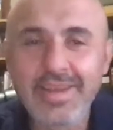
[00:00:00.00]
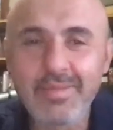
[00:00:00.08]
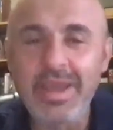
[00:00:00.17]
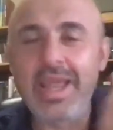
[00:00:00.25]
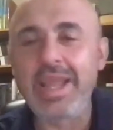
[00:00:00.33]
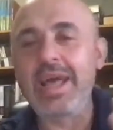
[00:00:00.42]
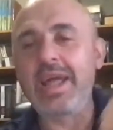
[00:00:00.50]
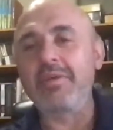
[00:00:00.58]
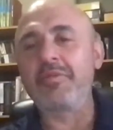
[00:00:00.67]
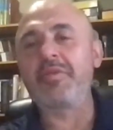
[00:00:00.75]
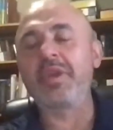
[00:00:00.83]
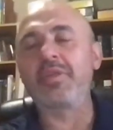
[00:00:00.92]
Man, I got
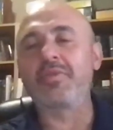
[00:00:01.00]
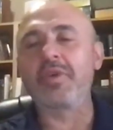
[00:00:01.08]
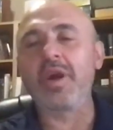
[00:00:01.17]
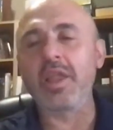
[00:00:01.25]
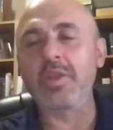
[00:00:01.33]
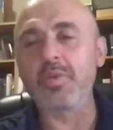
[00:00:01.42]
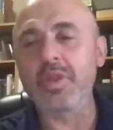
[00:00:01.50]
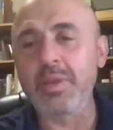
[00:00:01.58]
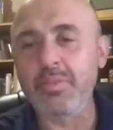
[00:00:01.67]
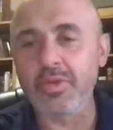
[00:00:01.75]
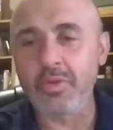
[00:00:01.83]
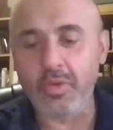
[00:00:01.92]
a face for Hollywood.
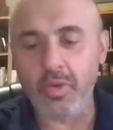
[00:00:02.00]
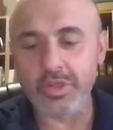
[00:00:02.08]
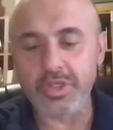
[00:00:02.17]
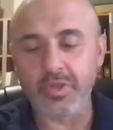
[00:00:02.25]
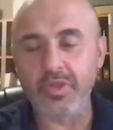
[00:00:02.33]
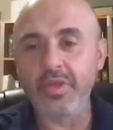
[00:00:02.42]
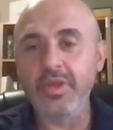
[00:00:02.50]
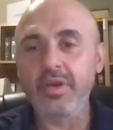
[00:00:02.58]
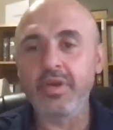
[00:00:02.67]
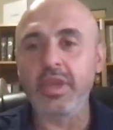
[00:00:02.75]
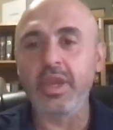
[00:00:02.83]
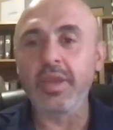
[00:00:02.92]
I'm so gorgeous.
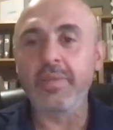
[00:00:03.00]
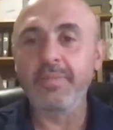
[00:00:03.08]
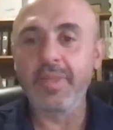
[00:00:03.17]
Okay.